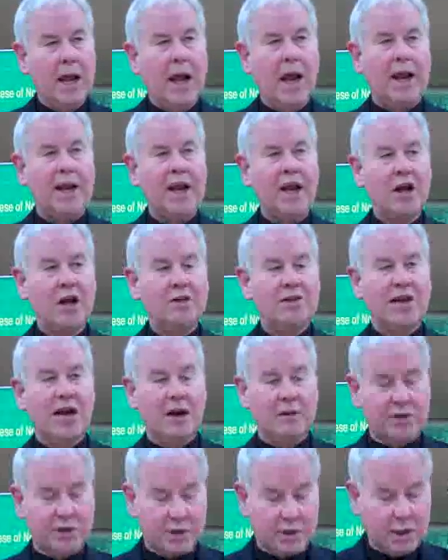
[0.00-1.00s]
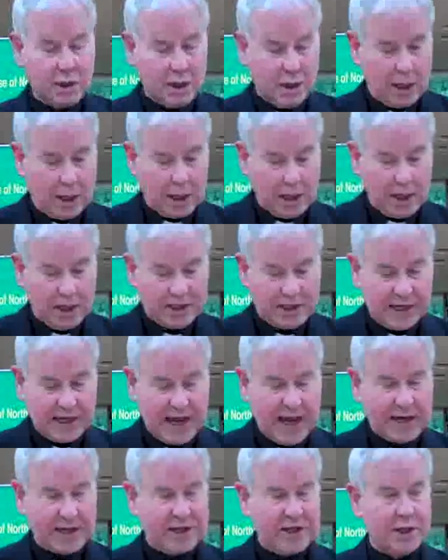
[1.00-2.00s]
And he goes out, it's
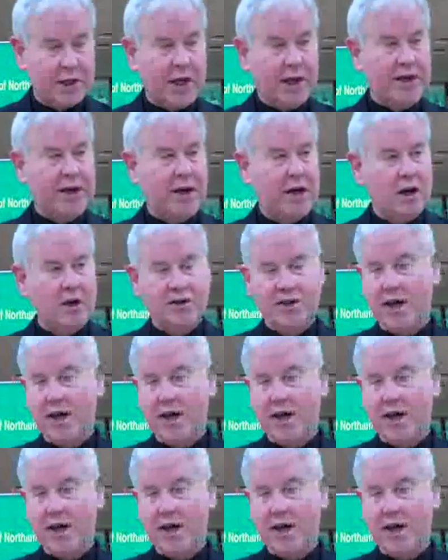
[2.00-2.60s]
Lent, and he goes